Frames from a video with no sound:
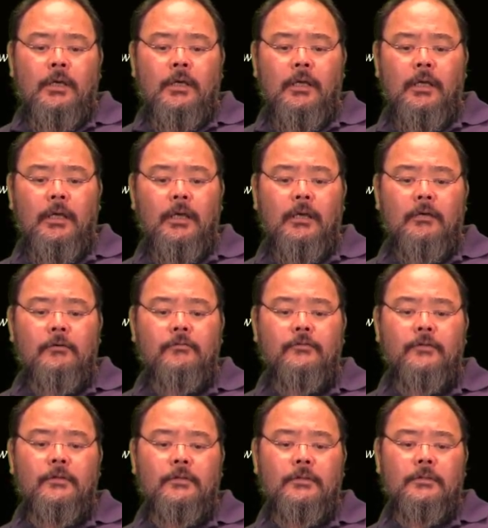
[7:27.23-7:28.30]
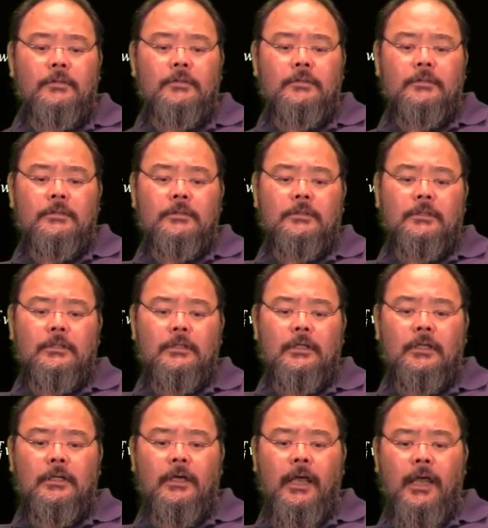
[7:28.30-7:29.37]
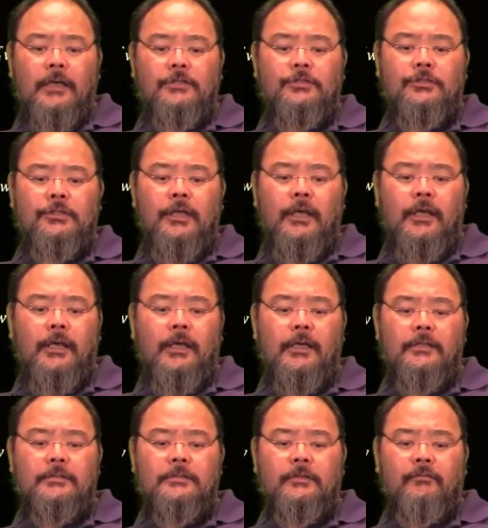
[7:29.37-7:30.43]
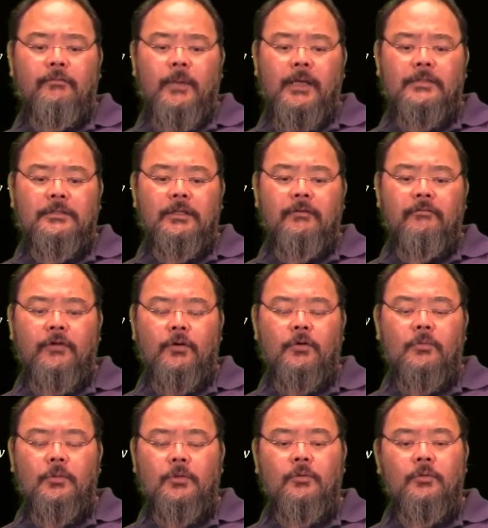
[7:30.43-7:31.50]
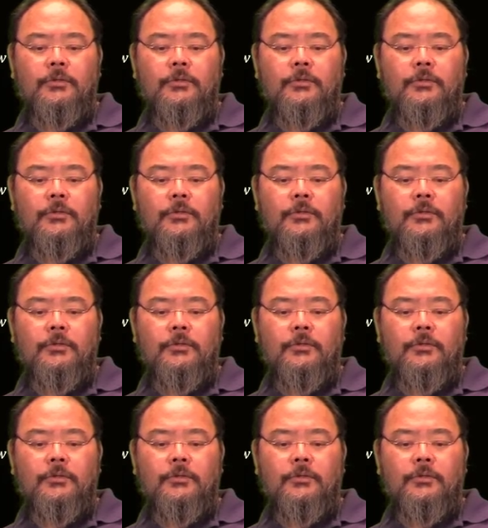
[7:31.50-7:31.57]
If xj is a basic variable,